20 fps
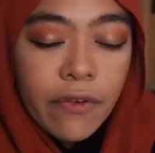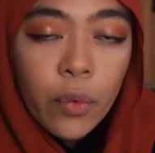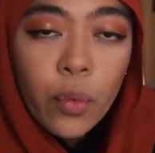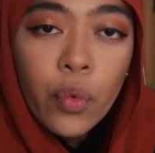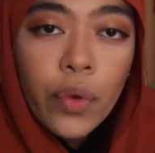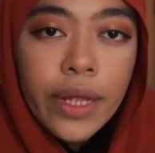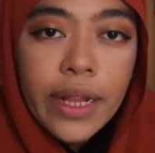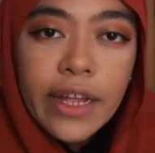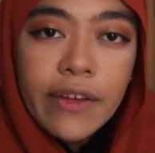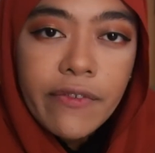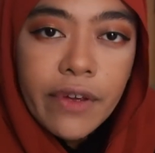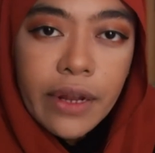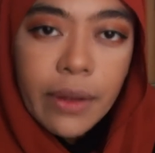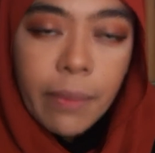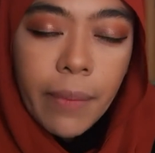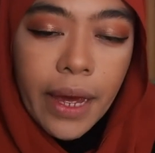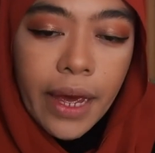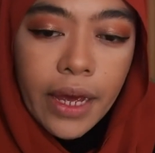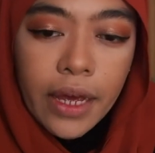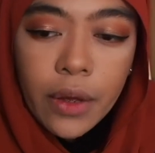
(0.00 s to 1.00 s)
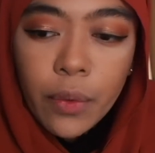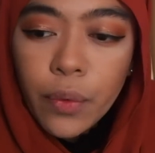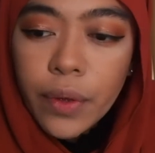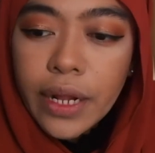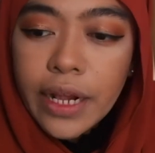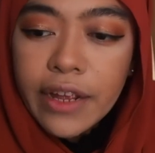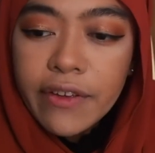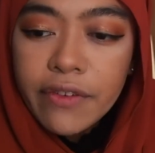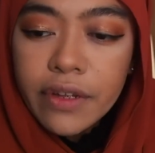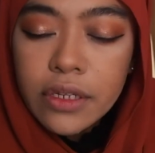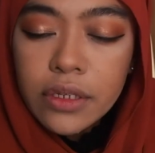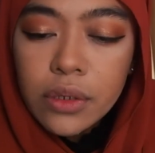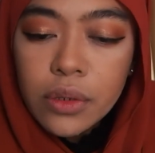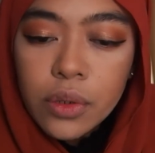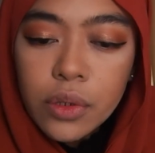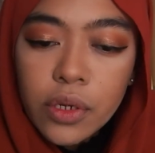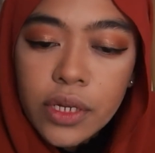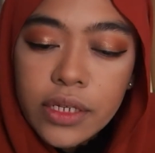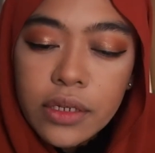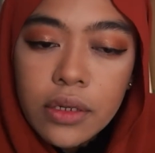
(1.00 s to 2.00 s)
we live in a pack. We live
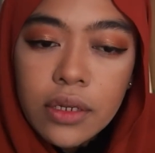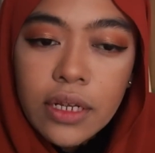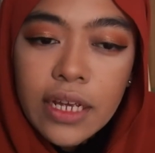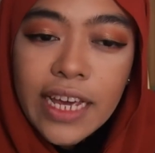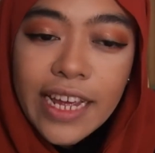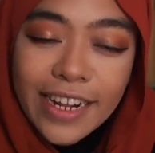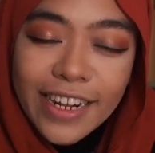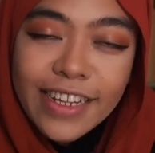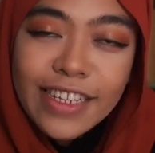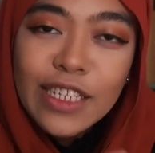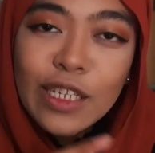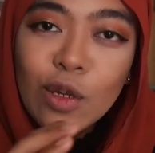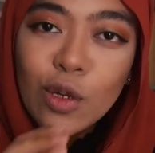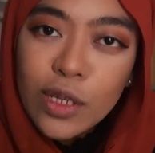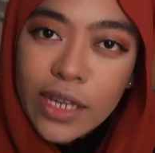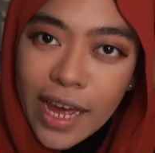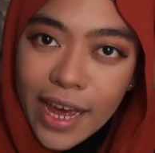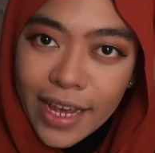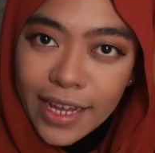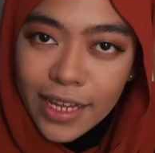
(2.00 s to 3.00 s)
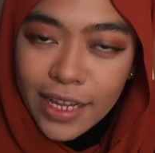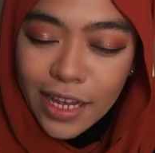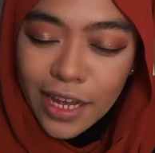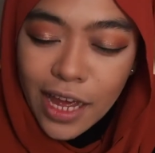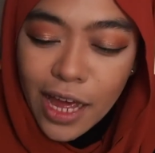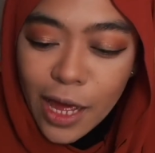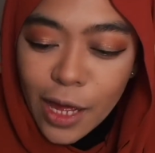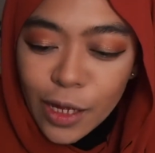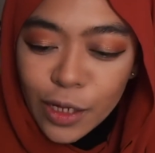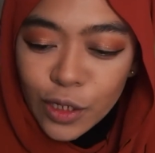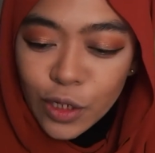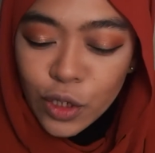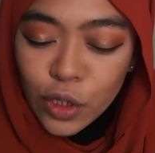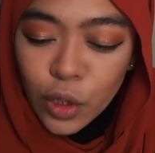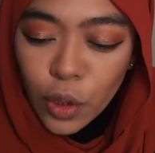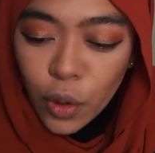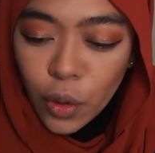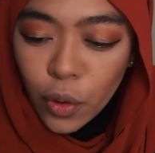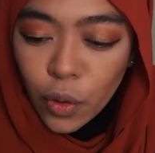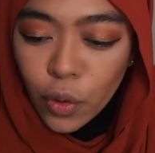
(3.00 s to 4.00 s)
in the society.
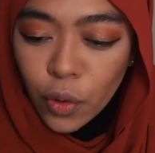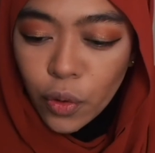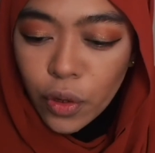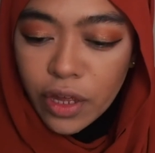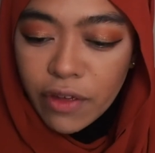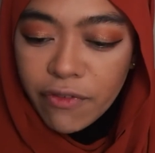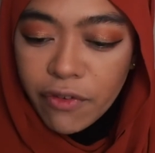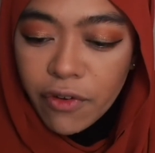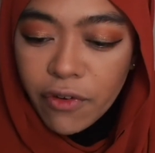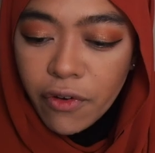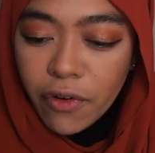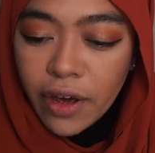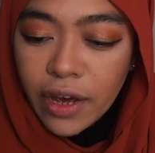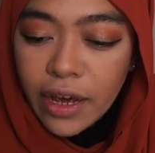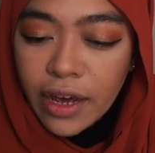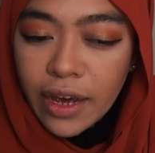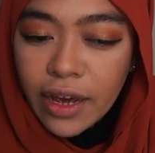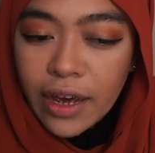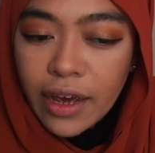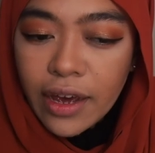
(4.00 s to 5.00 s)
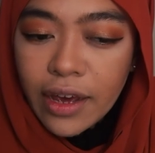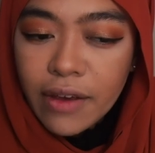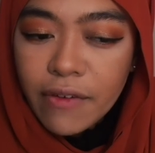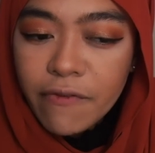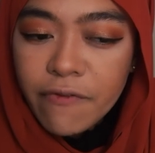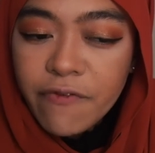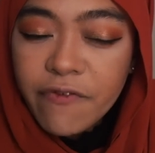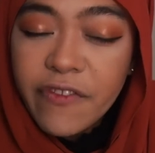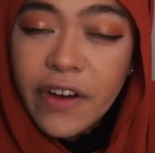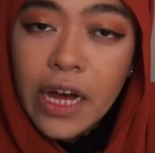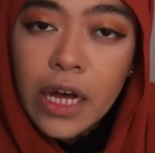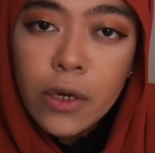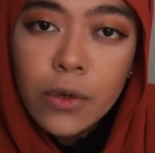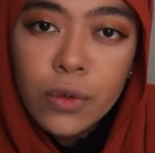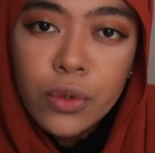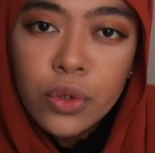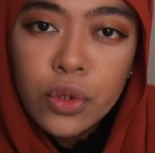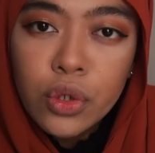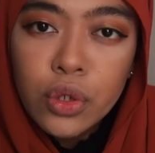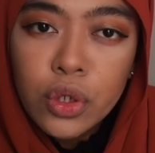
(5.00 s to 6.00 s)
So if you
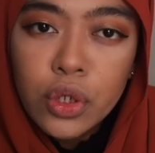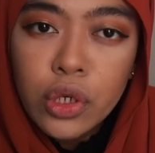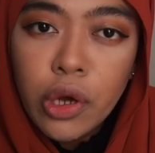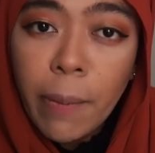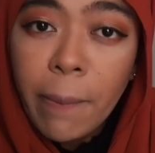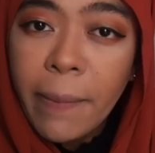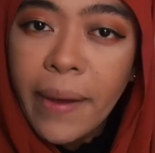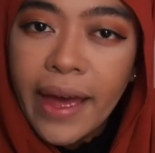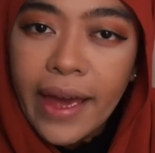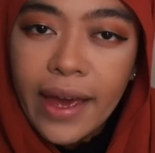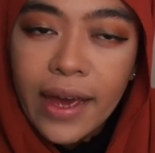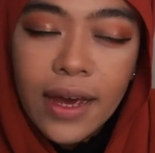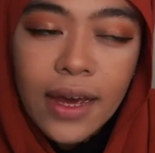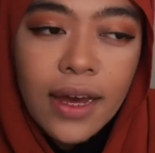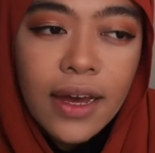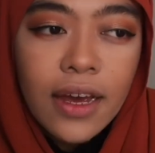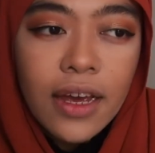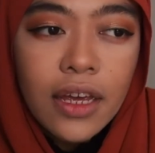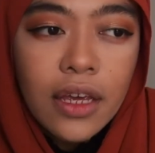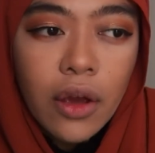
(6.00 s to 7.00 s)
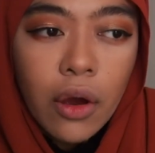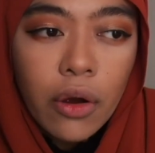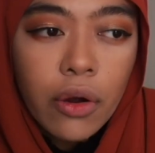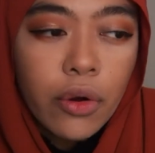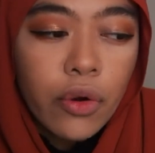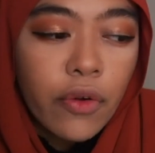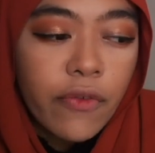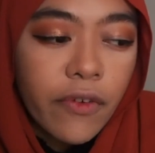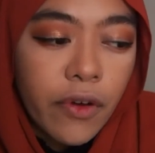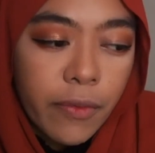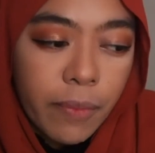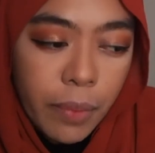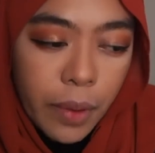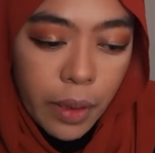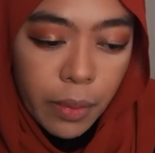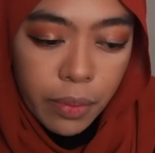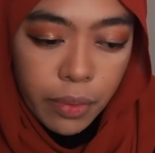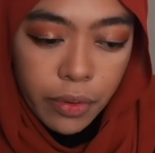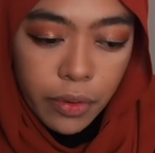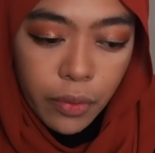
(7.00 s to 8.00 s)
found your pack, your group of
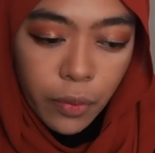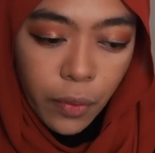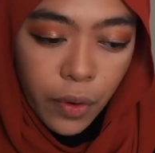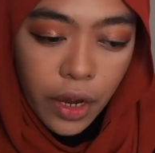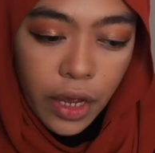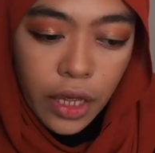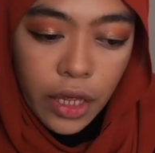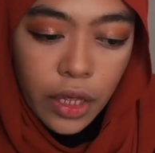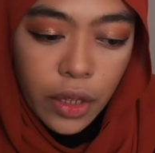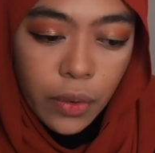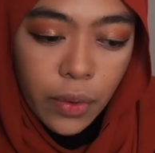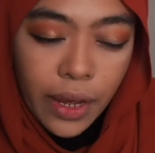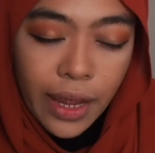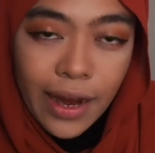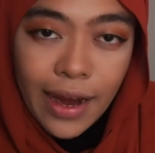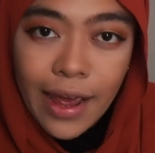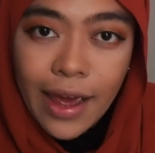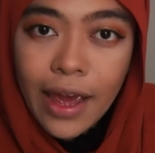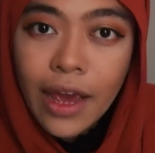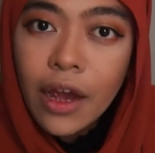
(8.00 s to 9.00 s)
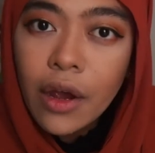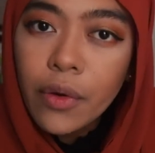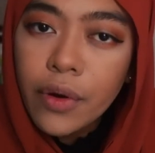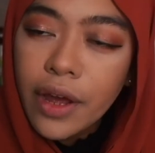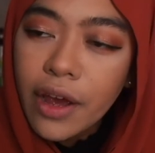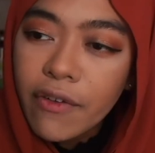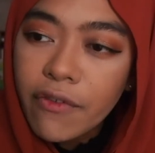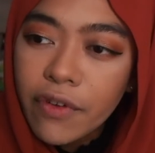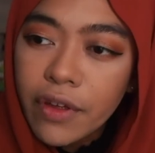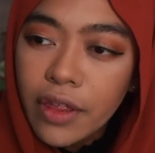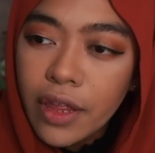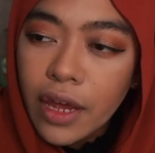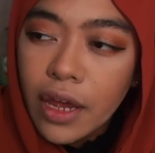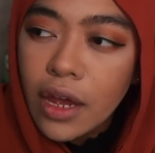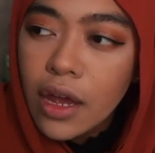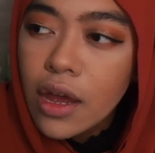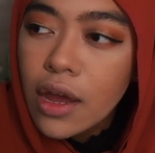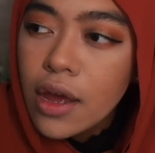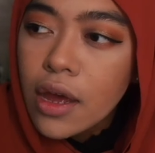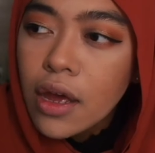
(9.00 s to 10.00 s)
people where you can hang out every day,
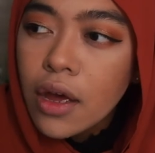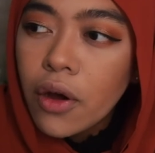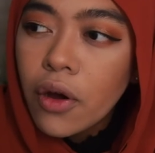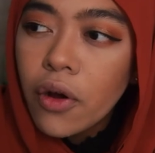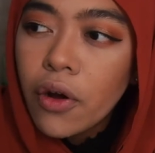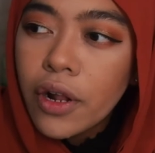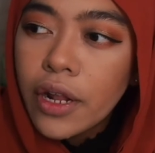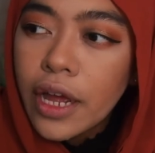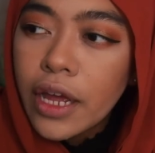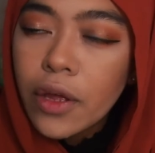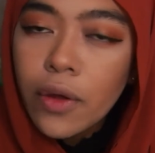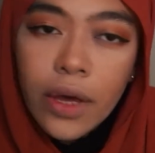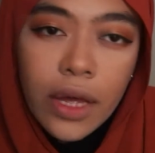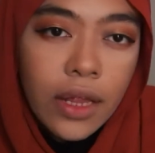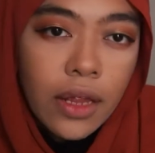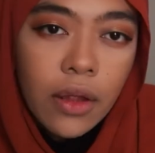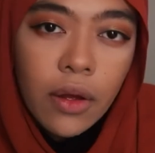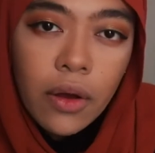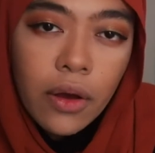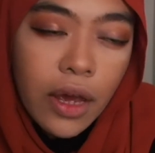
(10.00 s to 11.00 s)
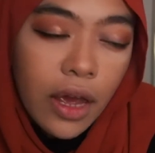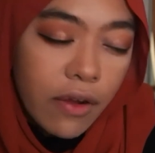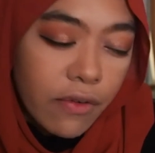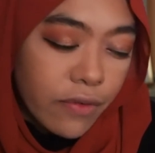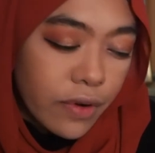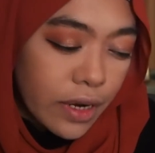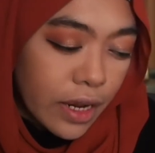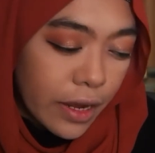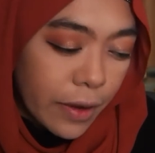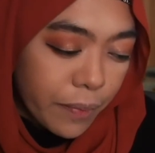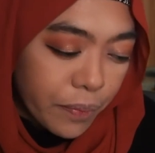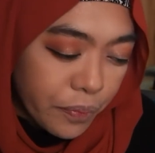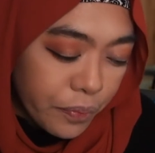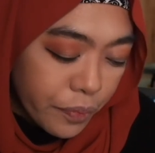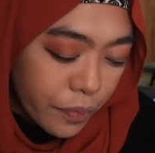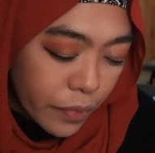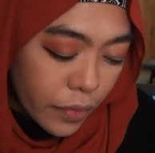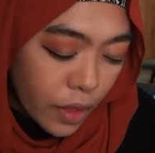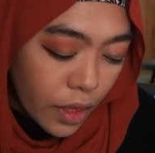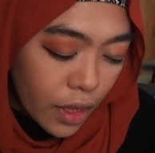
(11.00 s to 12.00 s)
or like you can talk every day,
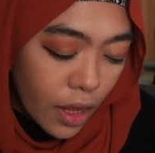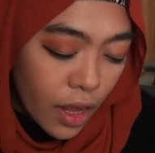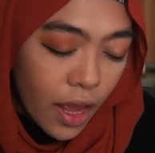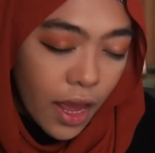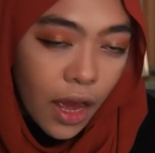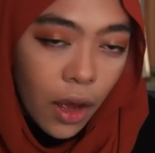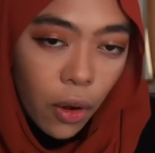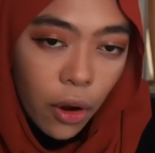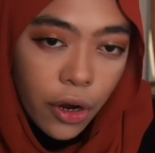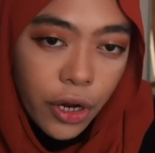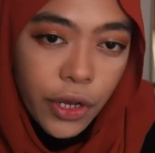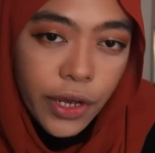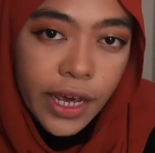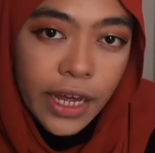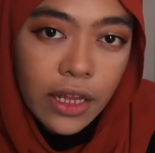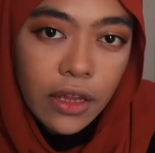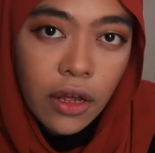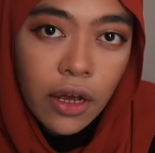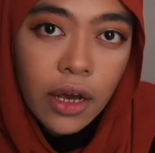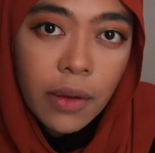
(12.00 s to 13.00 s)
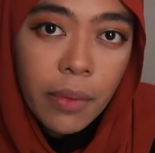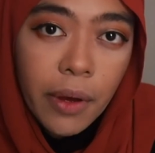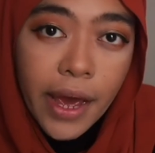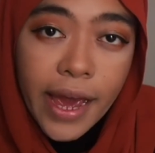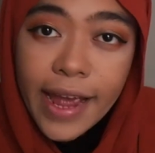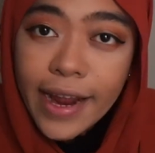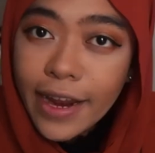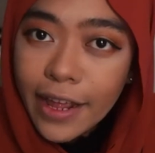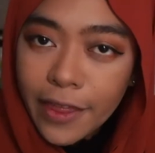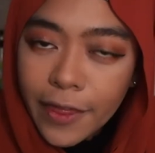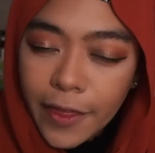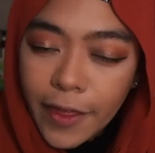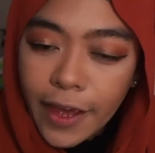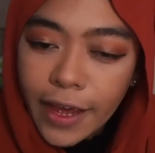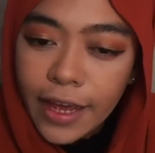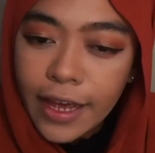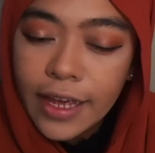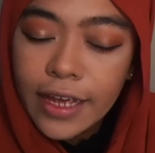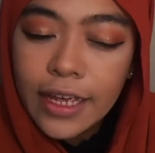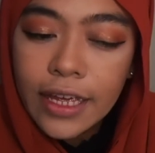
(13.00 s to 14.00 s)
or you can talk about anything,
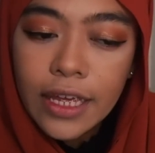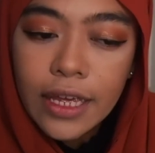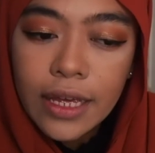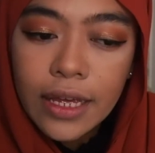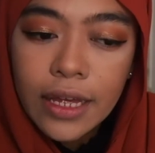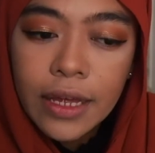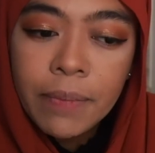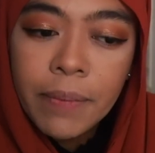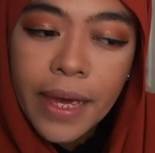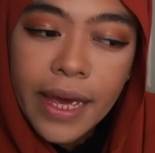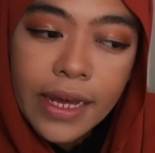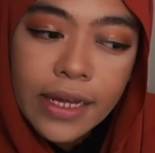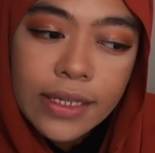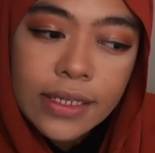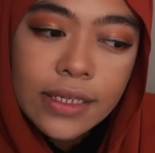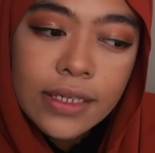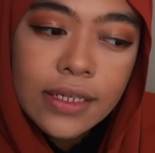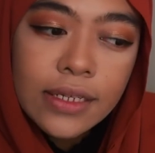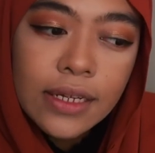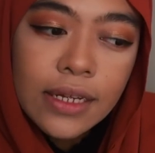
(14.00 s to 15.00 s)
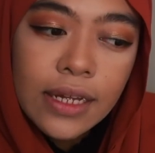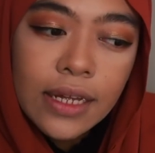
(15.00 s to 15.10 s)
it makes